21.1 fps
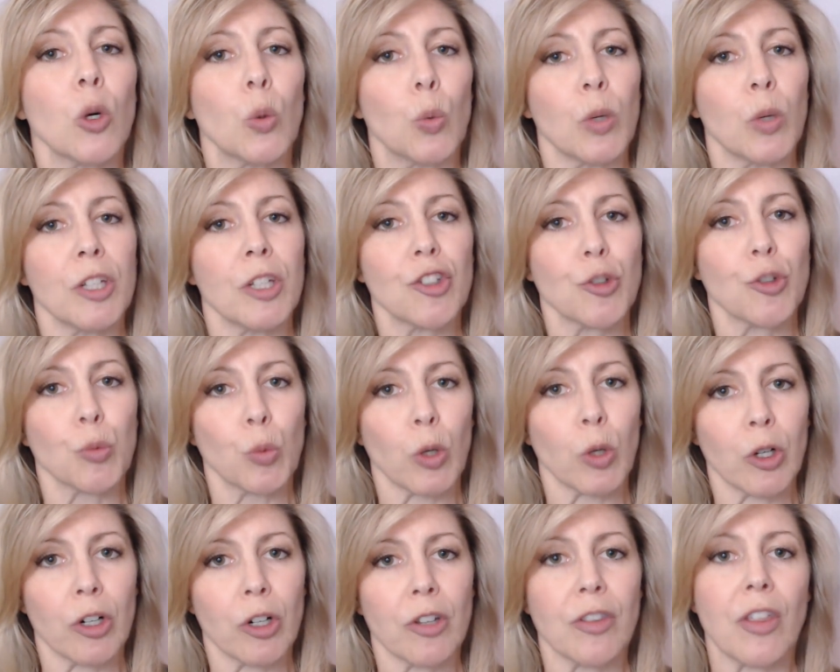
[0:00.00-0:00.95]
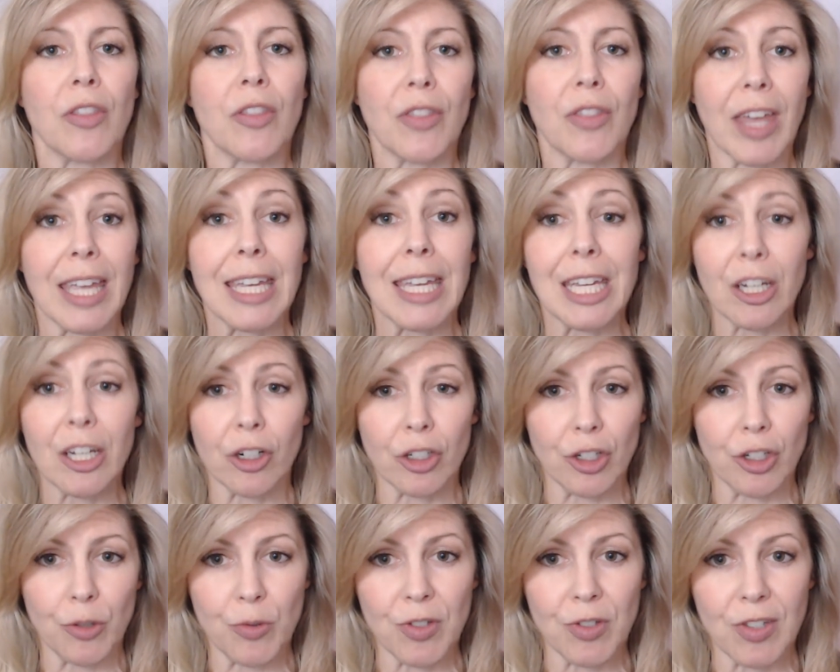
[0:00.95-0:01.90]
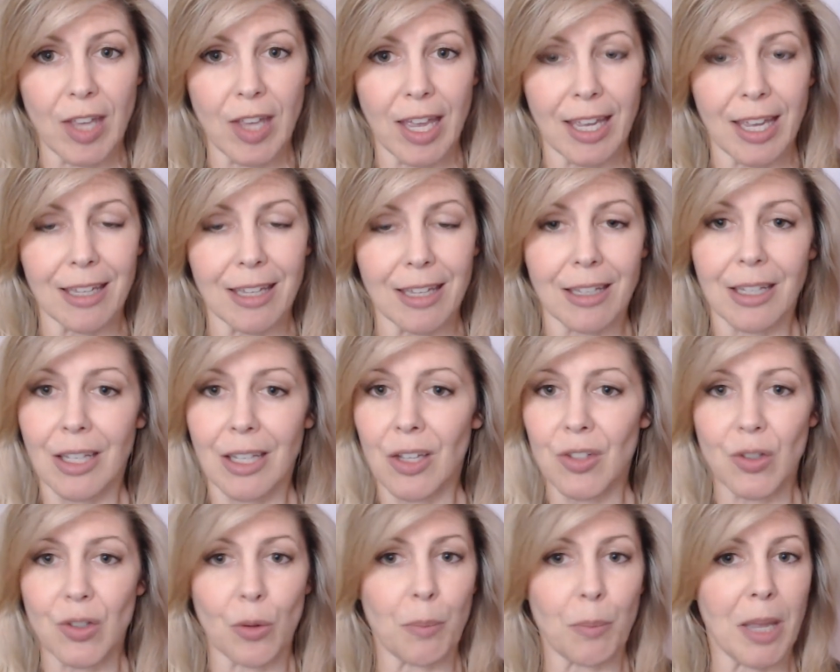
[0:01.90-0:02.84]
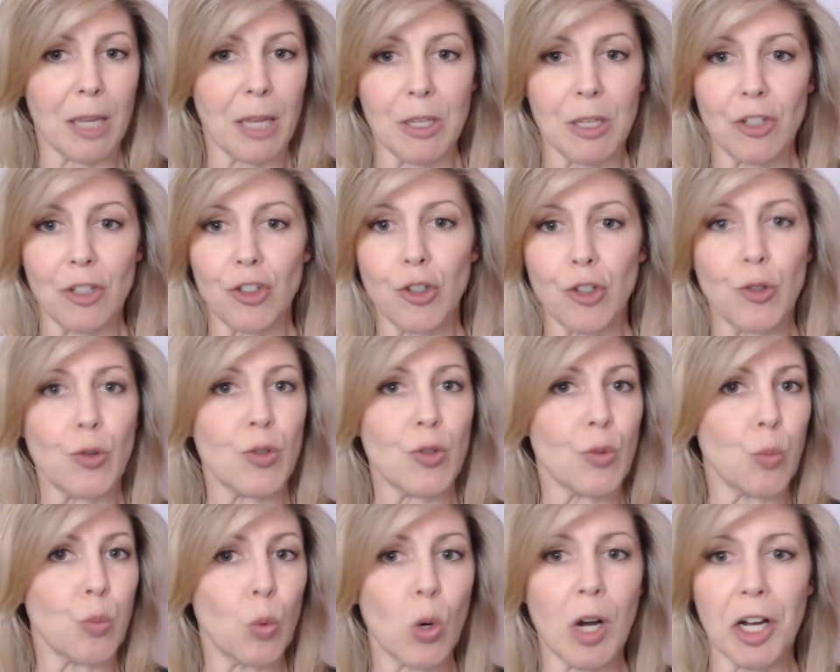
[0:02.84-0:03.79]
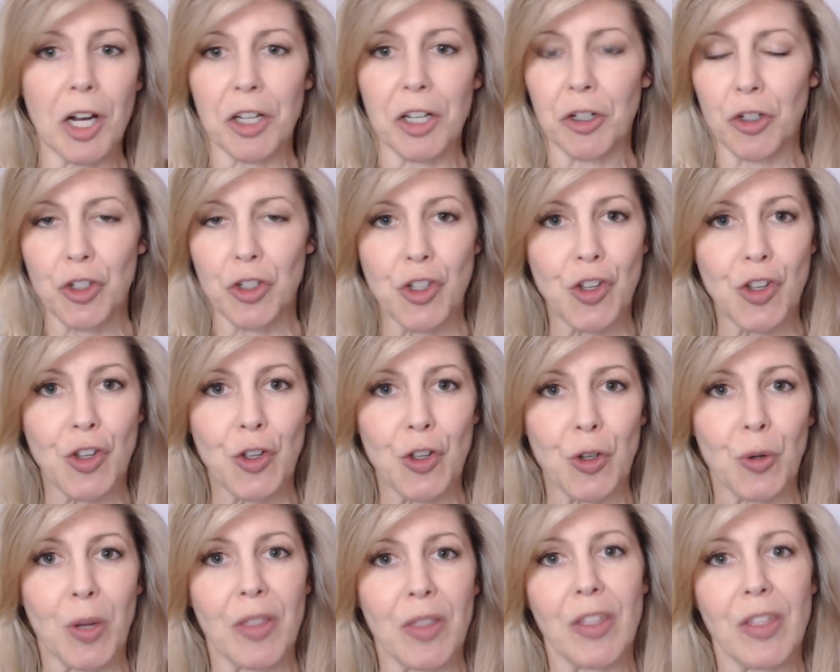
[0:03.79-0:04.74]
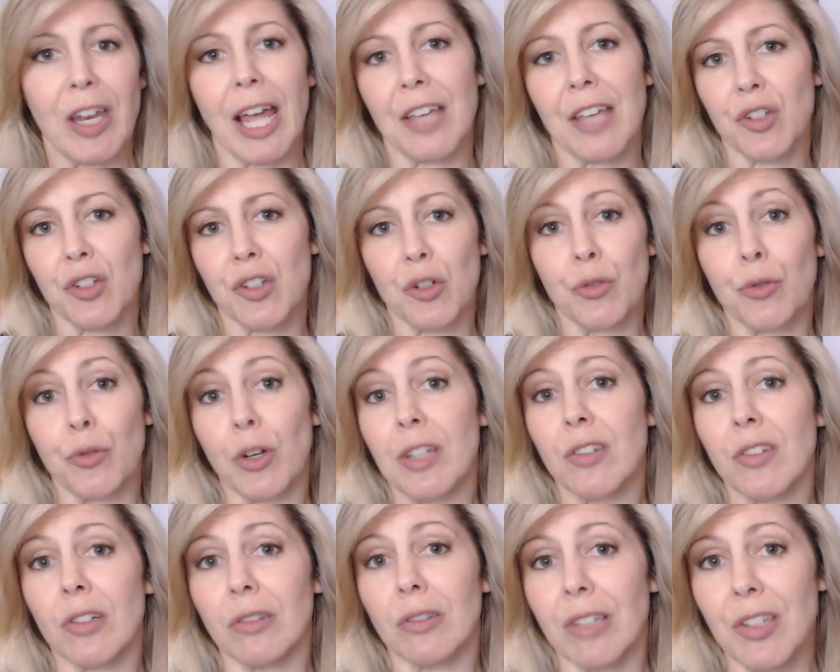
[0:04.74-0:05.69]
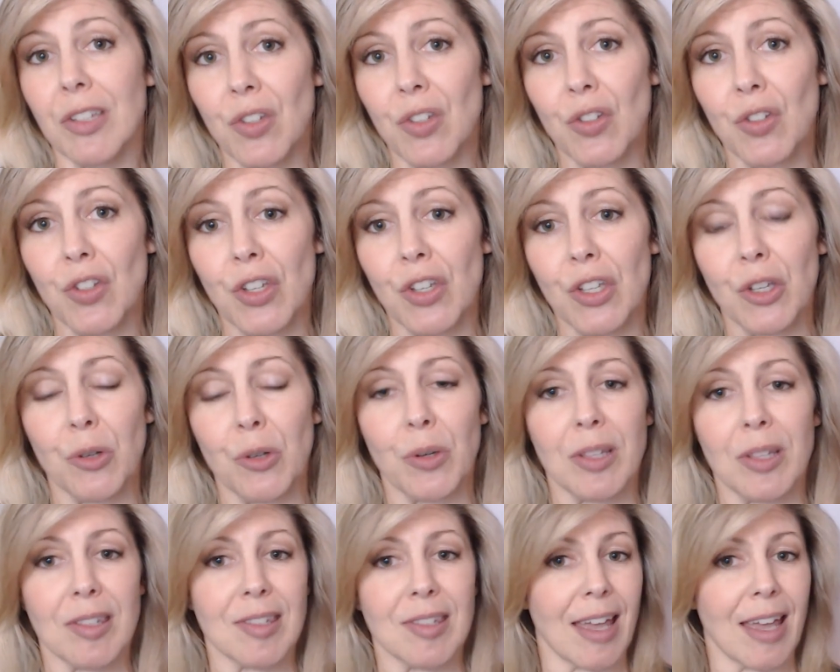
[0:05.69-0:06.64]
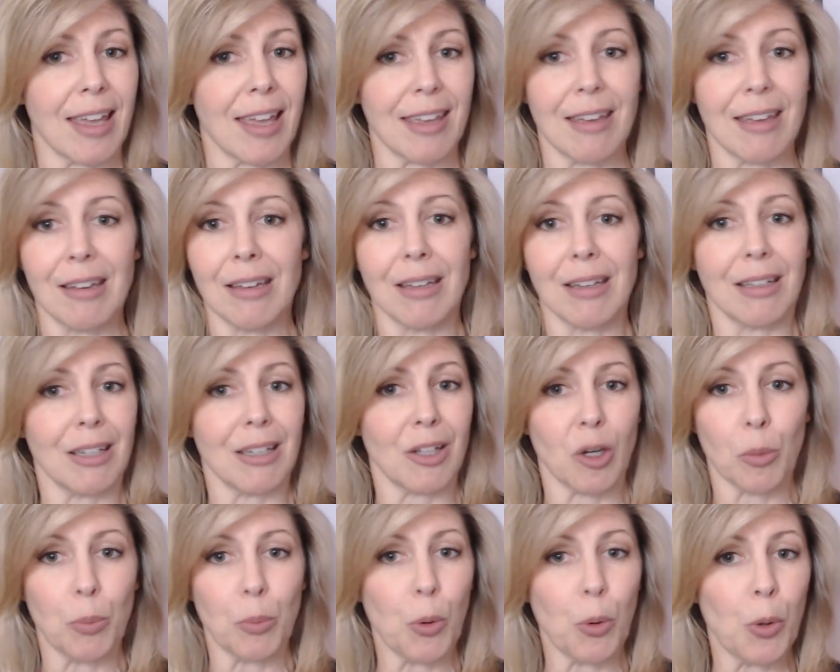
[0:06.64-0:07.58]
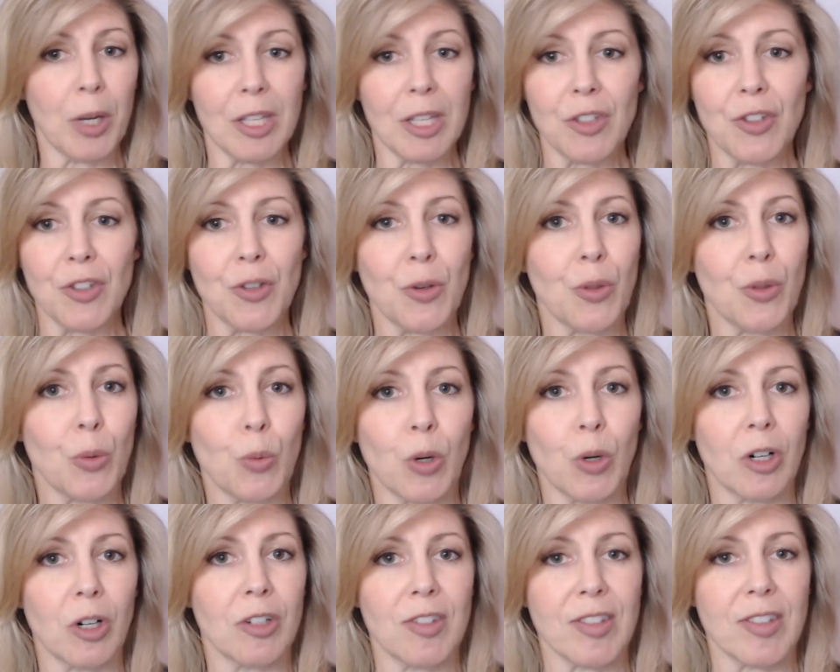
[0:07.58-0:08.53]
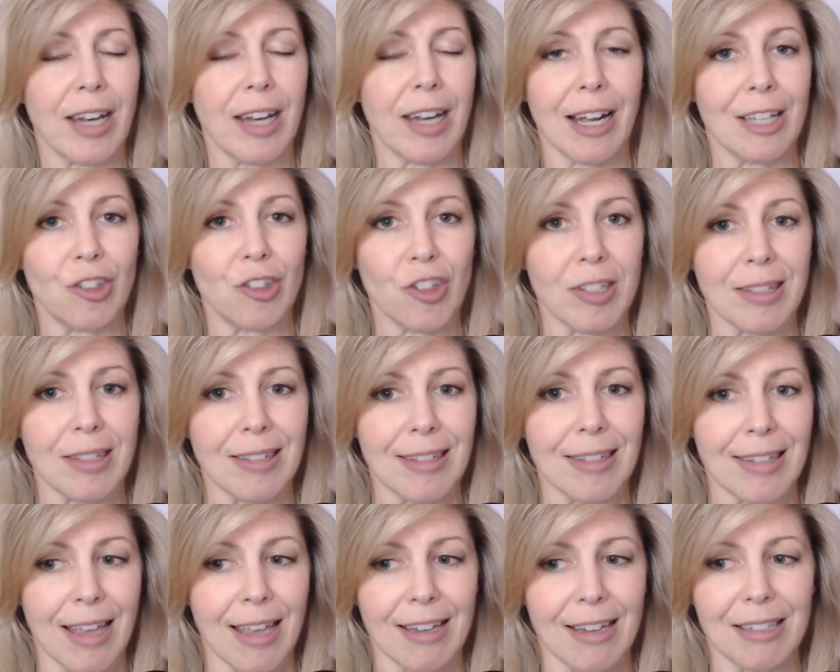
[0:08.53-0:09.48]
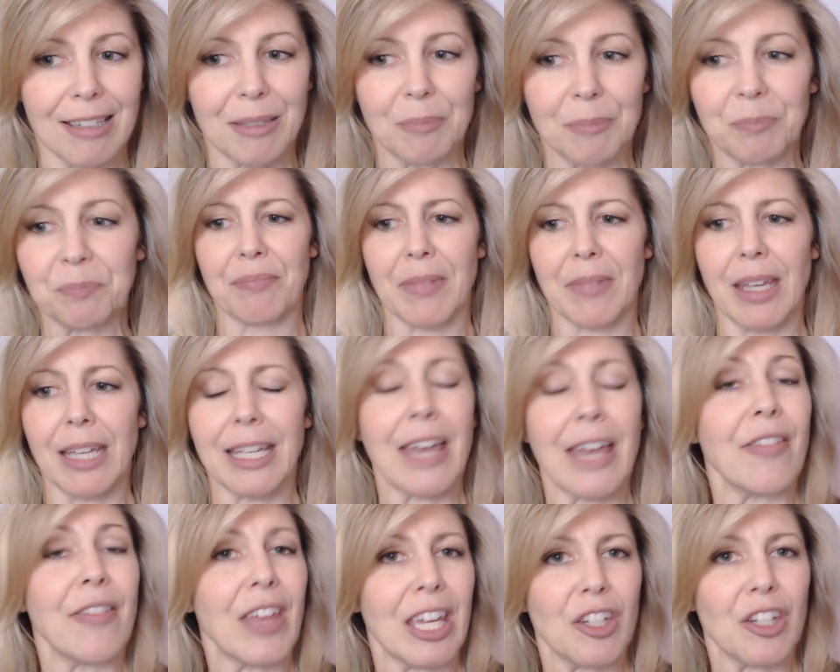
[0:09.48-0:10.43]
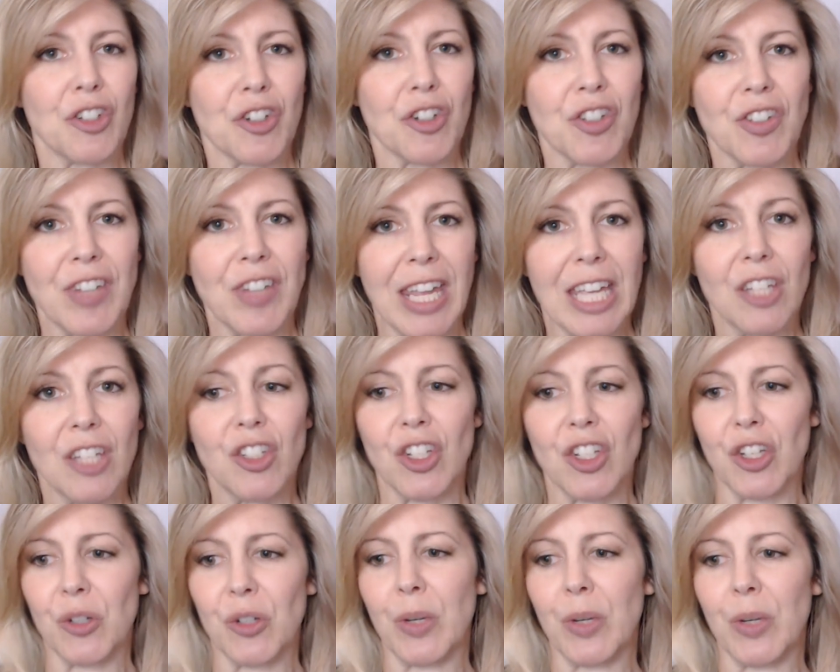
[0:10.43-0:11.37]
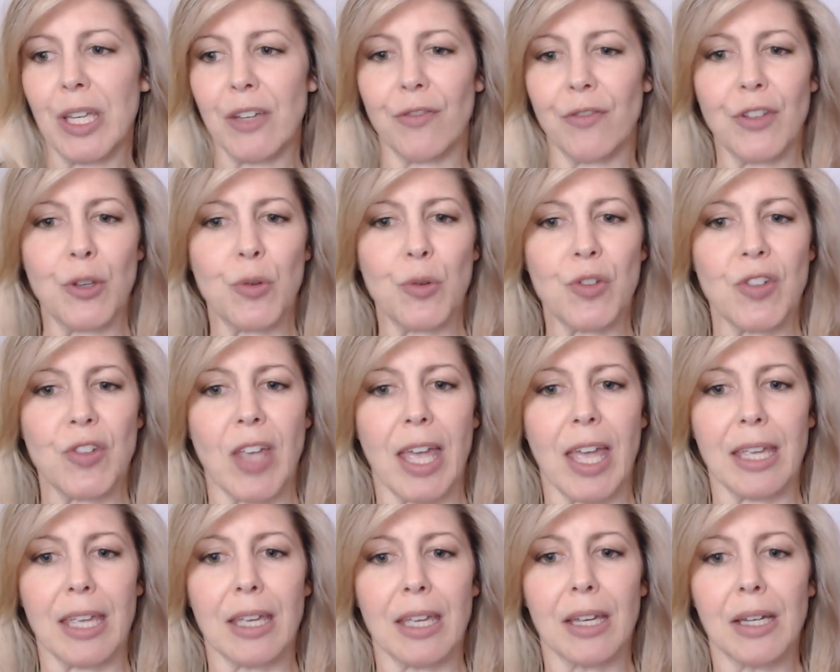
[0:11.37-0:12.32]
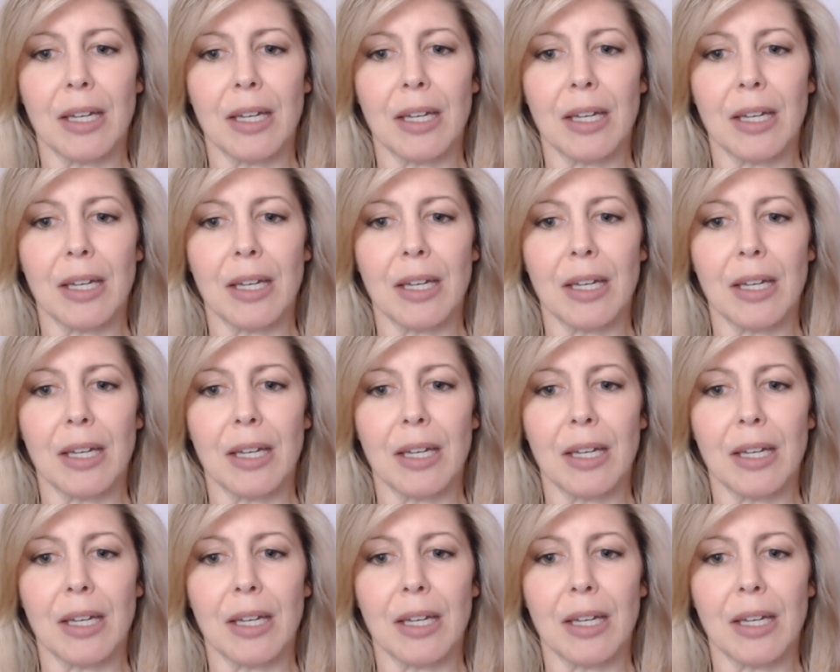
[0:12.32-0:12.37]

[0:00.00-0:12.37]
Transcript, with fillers: which word that they hear you say. So maybe choose one or two and then ask your friend to listen to you and say, you know, point to the words that I just said. Can they understand you if you say